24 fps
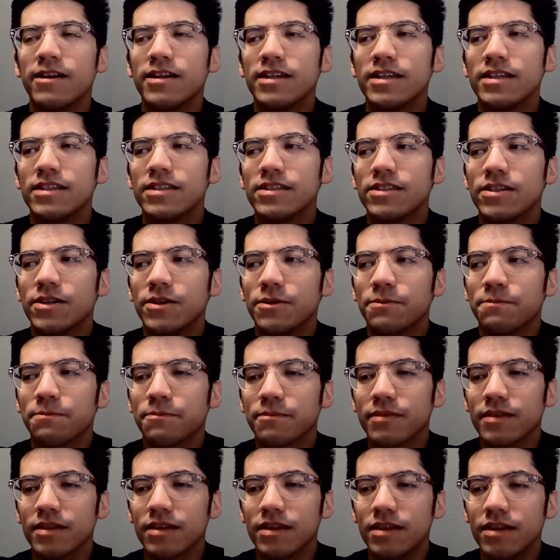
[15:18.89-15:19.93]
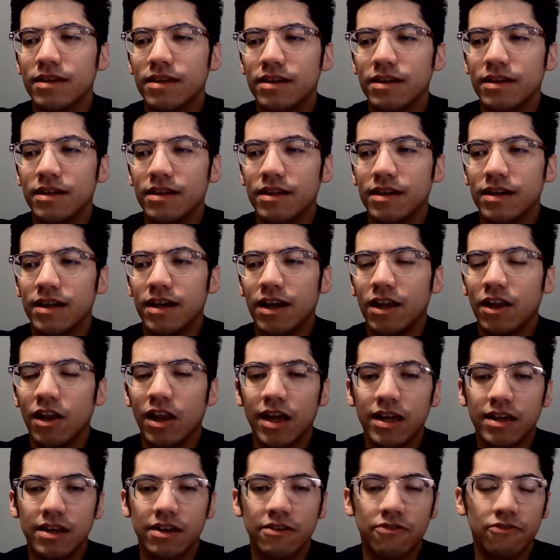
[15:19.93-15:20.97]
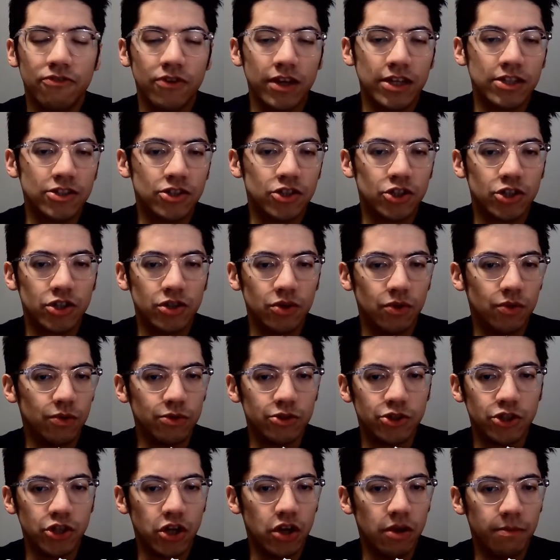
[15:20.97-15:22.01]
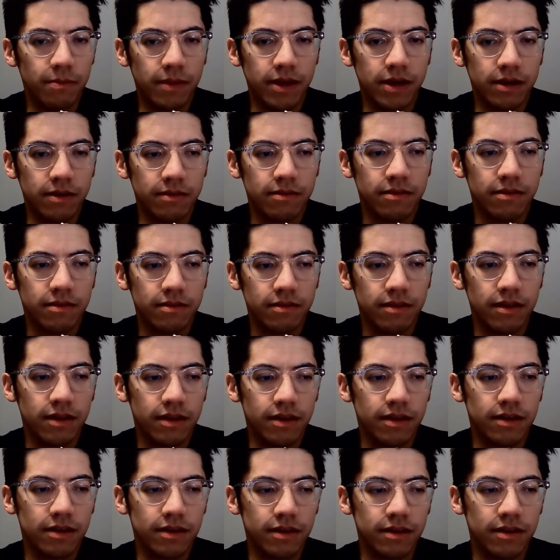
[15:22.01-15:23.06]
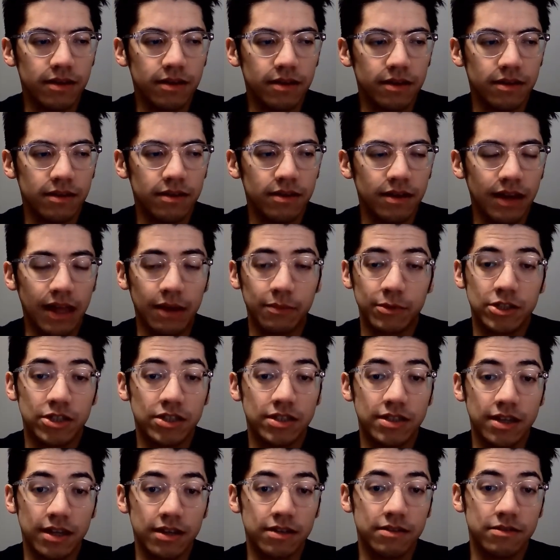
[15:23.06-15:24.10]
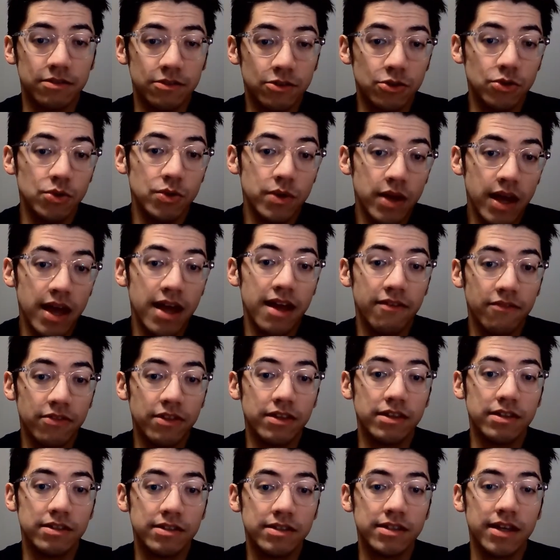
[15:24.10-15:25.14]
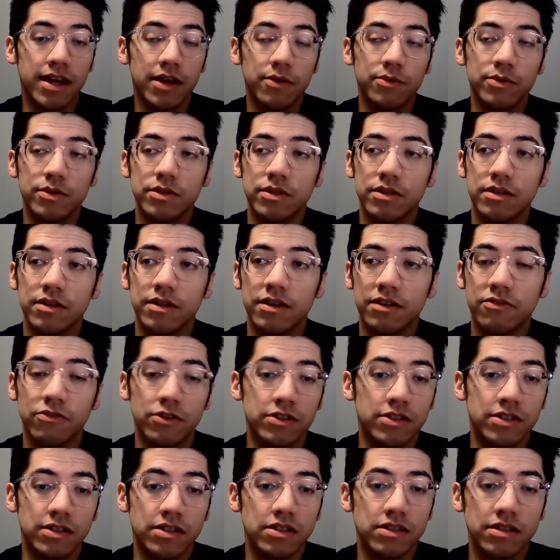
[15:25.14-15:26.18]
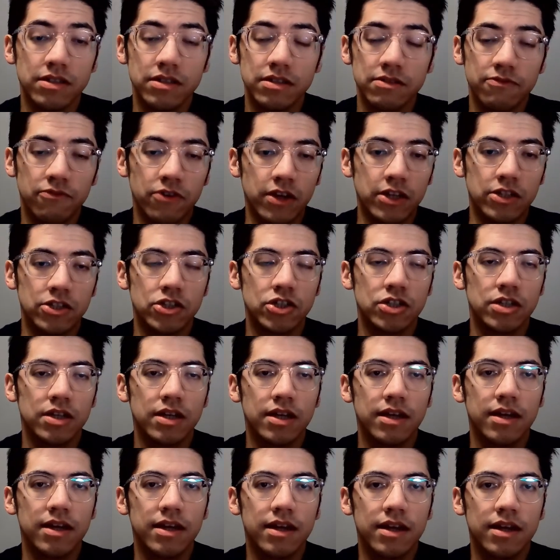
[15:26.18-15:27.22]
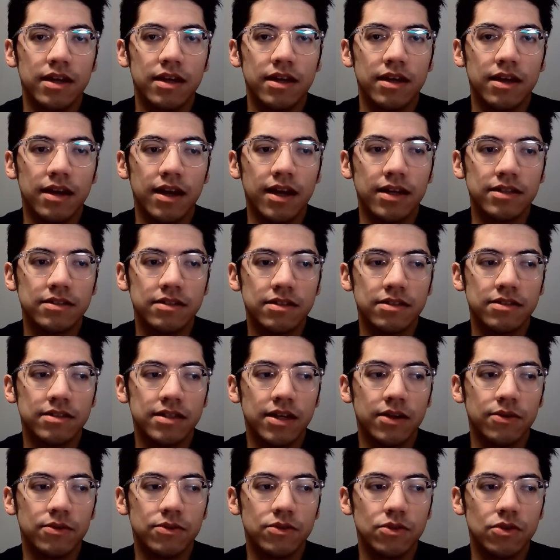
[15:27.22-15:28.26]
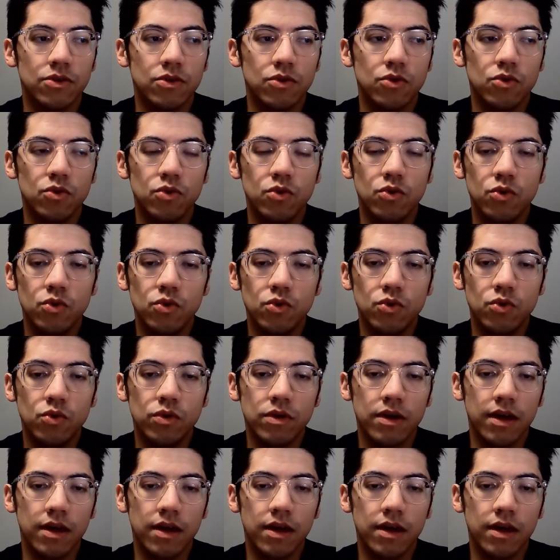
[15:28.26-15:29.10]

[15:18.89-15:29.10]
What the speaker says: So, unlike French or German languages that do have these sound, for instance, French has the sound U